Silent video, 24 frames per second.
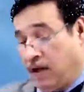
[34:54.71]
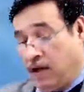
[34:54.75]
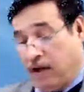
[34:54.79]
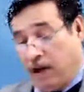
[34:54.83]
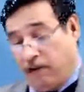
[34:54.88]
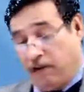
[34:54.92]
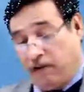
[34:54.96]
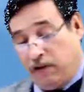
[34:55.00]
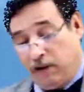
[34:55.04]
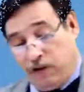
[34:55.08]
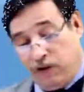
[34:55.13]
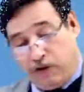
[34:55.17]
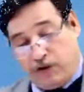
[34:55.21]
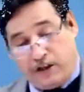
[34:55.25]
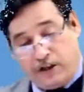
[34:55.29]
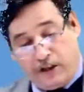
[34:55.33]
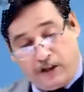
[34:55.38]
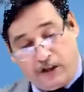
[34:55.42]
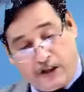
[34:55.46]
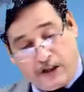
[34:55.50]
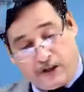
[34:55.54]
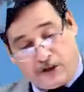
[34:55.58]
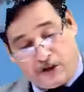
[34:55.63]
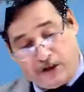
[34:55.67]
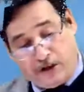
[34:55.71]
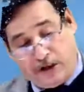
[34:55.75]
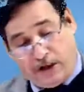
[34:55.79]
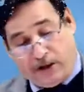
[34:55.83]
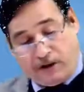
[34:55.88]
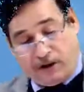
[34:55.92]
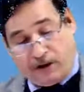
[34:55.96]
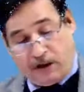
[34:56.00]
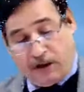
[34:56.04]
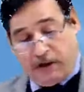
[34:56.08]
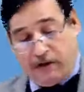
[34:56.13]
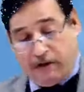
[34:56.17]
I will use the next
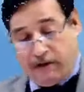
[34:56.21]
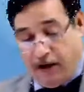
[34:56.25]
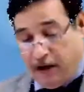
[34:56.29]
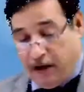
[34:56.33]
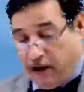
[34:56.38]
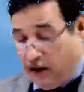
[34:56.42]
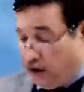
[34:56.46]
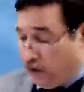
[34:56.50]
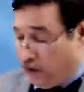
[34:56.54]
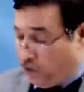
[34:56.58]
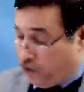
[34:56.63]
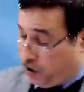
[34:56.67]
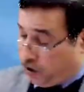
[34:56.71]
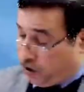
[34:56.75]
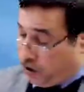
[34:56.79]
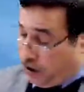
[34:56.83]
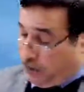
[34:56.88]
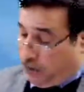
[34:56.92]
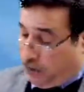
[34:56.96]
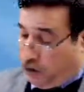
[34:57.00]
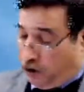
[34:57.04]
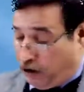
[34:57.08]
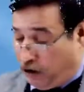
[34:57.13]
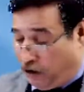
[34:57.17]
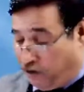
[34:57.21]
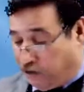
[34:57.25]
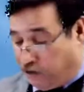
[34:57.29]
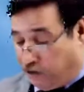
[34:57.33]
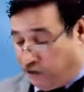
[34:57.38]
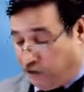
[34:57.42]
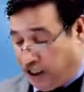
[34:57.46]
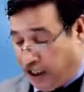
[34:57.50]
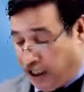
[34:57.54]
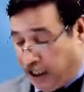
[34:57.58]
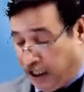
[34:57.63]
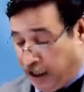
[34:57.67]
sheet. Sum of
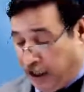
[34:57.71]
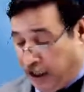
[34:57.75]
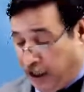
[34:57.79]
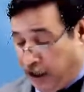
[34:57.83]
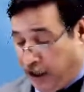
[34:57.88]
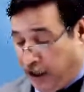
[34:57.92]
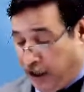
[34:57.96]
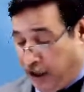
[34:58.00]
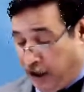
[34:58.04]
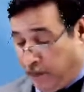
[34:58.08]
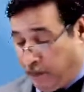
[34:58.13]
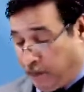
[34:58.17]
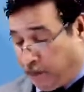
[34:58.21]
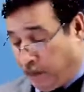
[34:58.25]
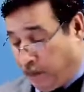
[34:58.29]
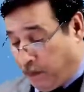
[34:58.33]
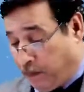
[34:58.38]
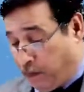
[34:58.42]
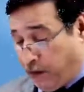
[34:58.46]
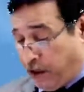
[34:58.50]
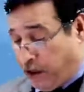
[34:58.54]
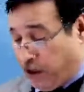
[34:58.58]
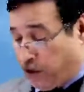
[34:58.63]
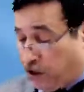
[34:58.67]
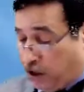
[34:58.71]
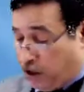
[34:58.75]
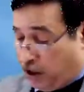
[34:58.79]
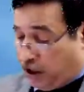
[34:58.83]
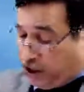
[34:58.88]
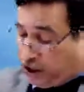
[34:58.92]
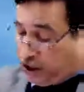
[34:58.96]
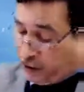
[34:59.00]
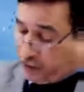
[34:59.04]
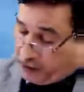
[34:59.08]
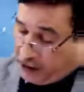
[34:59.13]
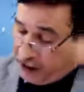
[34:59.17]
A,
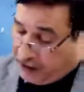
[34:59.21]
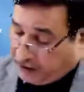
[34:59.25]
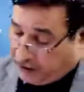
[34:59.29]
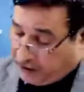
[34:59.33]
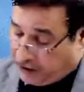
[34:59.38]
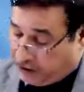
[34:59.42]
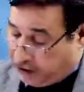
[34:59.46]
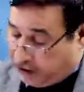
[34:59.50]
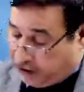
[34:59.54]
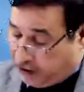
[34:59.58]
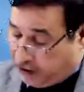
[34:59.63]
purchase price.